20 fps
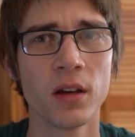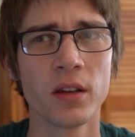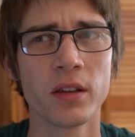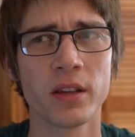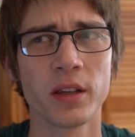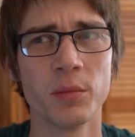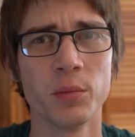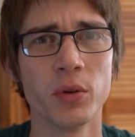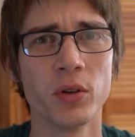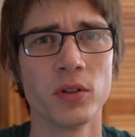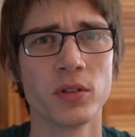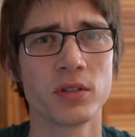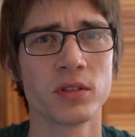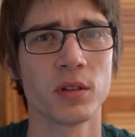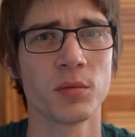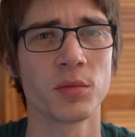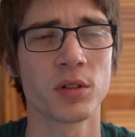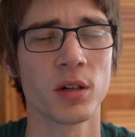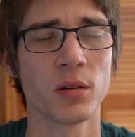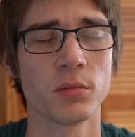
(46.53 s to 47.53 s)
They both
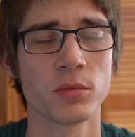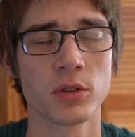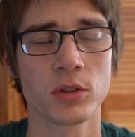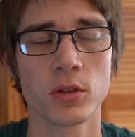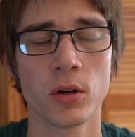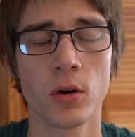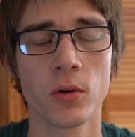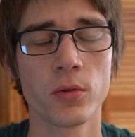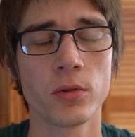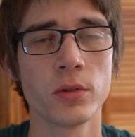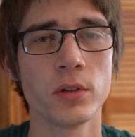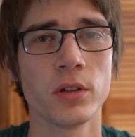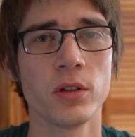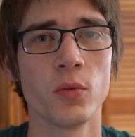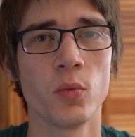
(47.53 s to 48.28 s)
sometimes totally